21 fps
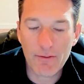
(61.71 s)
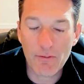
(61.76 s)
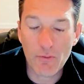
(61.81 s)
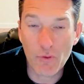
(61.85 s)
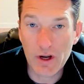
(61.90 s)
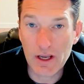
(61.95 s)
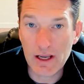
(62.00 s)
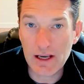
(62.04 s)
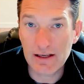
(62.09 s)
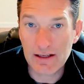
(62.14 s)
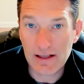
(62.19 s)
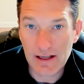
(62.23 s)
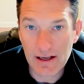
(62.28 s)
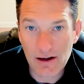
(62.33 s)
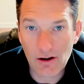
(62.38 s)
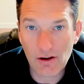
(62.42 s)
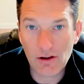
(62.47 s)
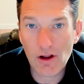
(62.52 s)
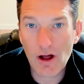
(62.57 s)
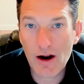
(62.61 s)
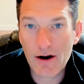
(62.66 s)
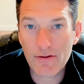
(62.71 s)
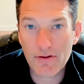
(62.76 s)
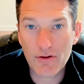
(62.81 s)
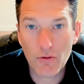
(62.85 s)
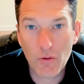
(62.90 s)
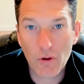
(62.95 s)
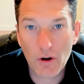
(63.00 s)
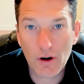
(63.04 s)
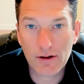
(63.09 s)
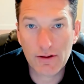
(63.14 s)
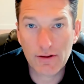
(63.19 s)
We did a lot of the
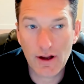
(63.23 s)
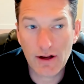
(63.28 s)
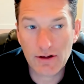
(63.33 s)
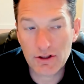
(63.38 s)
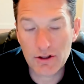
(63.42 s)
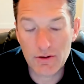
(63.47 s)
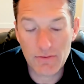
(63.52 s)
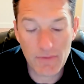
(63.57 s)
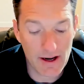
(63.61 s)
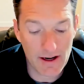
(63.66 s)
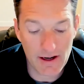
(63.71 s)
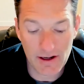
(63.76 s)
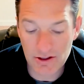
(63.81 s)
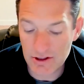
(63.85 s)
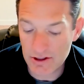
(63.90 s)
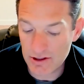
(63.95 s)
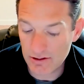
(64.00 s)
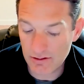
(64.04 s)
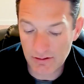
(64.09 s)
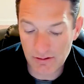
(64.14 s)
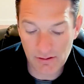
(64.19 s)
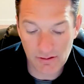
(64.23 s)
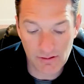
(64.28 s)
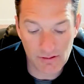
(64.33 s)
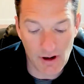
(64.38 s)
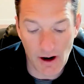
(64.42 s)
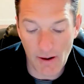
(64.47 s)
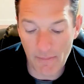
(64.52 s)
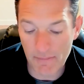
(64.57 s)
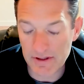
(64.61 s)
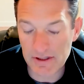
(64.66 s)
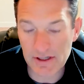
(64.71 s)
work to manage
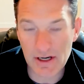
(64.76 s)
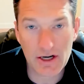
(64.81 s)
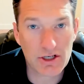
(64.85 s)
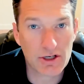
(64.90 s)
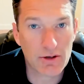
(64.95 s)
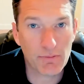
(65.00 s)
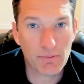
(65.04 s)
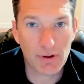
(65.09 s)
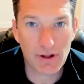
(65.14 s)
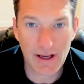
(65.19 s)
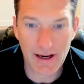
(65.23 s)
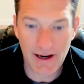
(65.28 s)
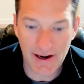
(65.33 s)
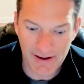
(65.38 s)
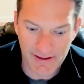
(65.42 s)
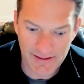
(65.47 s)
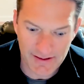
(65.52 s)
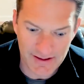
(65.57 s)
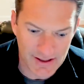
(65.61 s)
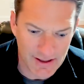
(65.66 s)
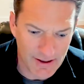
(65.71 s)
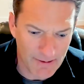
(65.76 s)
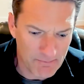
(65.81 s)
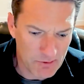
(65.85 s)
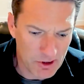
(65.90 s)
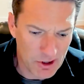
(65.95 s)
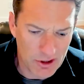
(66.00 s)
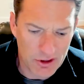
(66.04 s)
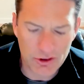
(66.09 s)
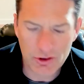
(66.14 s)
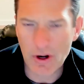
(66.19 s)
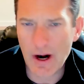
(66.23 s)
compensation plans,
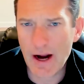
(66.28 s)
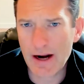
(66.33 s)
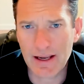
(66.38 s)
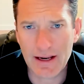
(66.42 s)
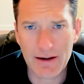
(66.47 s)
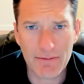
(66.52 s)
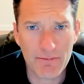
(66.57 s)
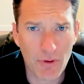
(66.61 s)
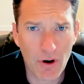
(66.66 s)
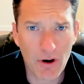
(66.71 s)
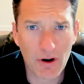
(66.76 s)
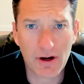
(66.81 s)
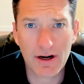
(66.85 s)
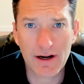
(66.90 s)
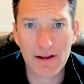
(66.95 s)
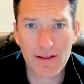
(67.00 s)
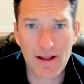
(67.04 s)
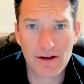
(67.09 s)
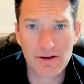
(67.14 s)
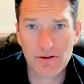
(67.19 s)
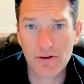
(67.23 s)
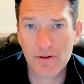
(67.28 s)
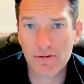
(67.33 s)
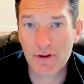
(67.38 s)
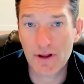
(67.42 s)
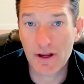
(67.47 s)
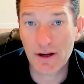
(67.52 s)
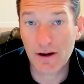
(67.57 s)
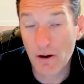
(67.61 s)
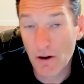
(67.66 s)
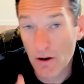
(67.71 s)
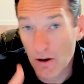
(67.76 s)
tracking marketing, that sort of
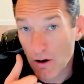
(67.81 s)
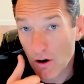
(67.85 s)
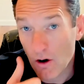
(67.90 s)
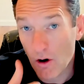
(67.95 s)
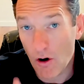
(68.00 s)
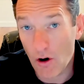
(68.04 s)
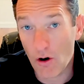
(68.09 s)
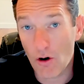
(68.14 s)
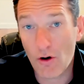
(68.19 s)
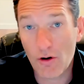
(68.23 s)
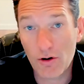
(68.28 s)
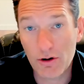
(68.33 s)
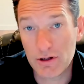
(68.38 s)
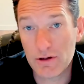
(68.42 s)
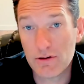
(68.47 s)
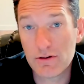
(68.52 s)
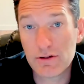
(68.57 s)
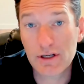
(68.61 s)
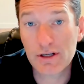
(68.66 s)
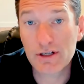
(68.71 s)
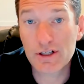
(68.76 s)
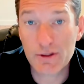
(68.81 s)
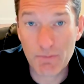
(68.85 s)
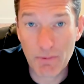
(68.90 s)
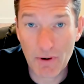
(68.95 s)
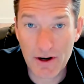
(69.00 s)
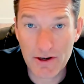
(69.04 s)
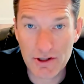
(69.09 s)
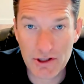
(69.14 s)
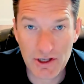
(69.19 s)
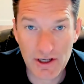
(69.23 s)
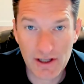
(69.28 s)
thing, all using
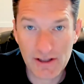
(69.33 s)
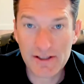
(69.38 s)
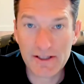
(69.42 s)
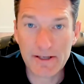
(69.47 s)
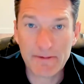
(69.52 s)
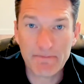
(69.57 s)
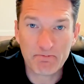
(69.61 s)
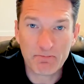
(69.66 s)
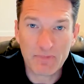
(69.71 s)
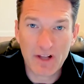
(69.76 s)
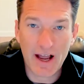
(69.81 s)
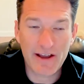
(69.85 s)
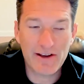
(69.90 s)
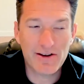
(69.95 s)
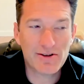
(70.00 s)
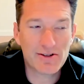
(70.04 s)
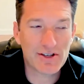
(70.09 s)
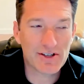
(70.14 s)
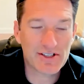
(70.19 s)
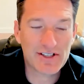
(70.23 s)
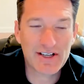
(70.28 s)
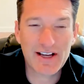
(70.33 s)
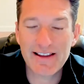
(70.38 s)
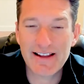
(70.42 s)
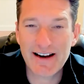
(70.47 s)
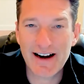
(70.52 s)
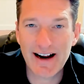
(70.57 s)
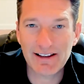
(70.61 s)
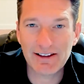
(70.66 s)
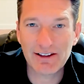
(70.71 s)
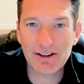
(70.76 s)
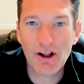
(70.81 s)
spreadsheets. I used to say that
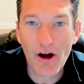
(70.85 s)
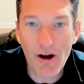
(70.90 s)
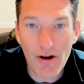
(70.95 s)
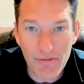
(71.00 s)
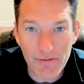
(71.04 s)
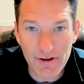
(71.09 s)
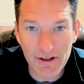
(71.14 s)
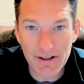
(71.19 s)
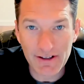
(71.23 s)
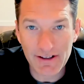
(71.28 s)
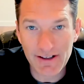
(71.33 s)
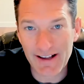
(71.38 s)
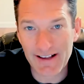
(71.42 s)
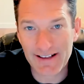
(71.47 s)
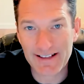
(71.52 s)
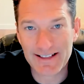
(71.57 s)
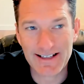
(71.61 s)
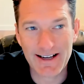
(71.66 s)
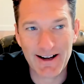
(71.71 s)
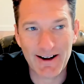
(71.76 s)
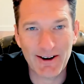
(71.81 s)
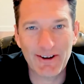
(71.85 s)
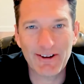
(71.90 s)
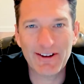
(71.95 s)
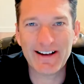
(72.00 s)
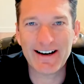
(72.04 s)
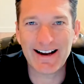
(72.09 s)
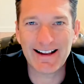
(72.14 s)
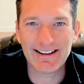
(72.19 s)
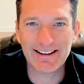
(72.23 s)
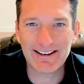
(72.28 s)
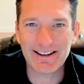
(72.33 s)
I loved Excel
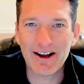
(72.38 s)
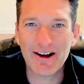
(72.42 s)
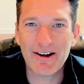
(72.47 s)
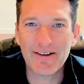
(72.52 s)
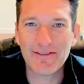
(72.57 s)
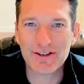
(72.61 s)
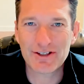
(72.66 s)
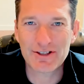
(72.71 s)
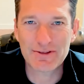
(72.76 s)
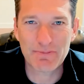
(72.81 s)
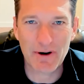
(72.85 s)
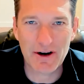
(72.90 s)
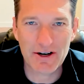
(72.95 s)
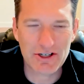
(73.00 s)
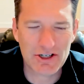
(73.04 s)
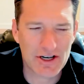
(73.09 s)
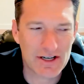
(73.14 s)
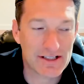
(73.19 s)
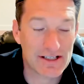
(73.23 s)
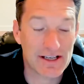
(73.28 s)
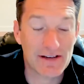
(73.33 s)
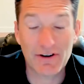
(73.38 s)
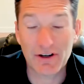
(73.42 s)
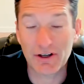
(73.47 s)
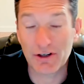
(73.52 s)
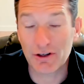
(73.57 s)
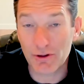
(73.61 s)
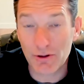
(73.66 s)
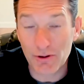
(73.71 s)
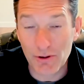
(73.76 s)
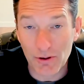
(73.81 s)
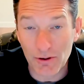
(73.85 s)
and I loved spreadsheets, even
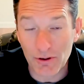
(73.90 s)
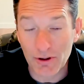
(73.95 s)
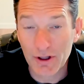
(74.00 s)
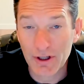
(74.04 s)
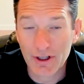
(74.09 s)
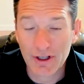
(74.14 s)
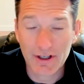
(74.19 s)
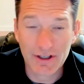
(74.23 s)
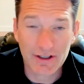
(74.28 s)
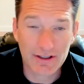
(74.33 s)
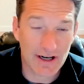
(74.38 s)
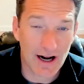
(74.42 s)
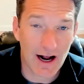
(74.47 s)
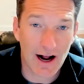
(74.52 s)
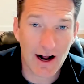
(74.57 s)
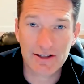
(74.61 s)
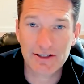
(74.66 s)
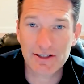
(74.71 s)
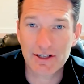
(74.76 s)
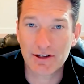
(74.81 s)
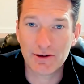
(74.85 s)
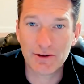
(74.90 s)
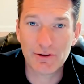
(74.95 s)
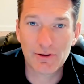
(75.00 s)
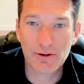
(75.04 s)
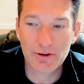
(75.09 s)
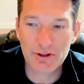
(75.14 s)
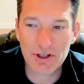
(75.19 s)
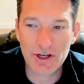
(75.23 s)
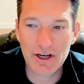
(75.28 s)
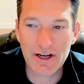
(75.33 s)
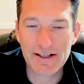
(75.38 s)
Google Docs and Google
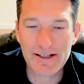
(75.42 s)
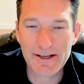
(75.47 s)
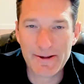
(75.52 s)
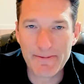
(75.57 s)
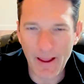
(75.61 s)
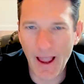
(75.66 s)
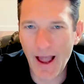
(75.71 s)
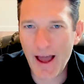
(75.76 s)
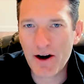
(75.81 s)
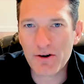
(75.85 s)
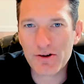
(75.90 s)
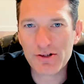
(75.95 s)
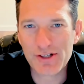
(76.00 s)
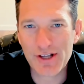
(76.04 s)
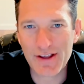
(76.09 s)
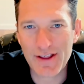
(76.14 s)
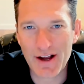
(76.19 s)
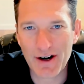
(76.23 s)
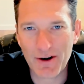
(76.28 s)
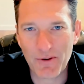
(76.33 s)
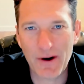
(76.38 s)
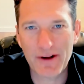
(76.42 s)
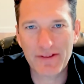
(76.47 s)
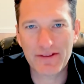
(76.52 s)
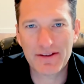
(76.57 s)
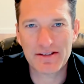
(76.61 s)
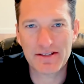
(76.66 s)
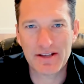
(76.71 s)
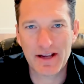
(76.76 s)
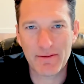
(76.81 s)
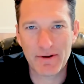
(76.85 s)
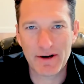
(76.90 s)
Sheets. I don't say that quite the
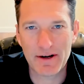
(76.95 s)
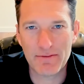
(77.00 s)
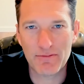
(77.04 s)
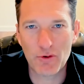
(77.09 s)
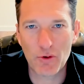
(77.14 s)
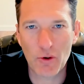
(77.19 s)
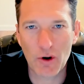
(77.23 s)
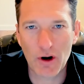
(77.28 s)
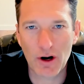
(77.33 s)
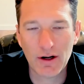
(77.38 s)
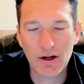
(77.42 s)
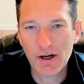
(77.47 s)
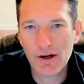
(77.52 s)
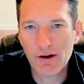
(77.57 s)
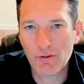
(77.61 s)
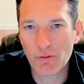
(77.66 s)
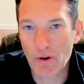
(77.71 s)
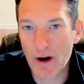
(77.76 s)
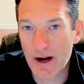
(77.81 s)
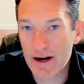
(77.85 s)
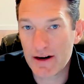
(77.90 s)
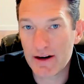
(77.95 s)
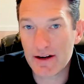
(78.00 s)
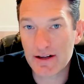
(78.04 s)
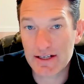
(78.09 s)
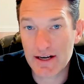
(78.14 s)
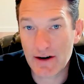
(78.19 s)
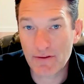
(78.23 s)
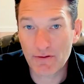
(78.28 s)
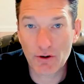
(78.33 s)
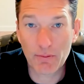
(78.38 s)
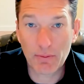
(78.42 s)
same anymore. Ran into
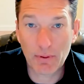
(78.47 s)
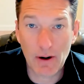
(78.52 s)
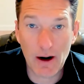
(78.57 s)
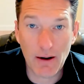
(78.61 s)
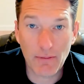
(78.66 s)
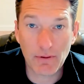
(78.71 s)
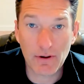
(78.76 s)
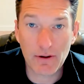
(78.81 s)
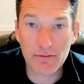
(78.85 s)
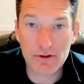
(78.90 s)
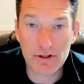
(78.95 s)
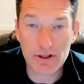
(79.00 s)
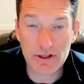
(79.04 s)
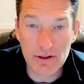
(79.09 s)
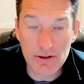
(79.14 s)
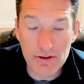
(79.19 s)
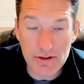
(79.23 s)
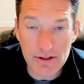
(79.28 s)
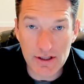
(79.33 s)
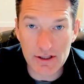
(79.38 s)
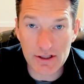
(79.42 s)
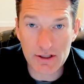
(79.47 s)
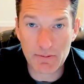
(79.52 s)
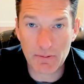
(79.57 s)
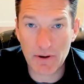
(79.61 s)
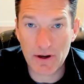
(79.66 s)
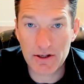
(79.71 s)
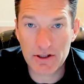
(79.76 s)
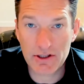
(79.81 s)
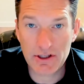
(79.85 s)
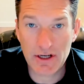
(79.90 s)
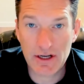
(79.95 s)
several problems using
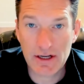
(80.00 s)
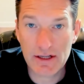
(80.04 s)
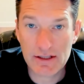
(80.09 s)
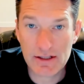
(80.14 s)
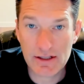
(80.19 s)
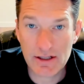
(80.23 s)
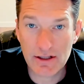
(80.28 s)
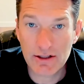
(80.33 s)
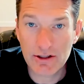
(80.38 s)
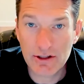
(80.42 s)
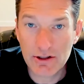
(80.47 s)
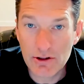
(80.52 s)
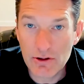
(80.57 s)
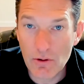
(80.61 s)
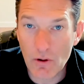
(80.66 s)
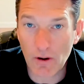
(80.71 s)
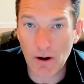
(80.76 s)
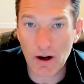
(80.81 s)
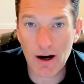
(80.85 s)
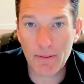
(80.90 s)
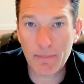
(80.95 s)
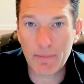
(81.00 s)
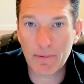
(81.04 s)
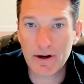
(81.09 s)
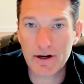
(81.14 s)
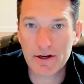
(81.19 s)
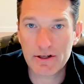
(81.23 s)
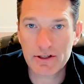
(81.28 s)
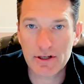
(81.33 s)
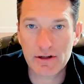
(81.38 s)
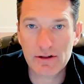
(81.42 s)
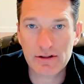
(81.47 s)
spreadsheets to do our
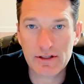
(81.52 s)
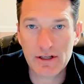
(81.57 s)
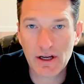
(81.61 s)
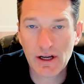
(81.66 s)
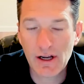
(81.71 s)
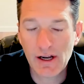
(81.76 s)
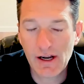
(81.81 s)
operations.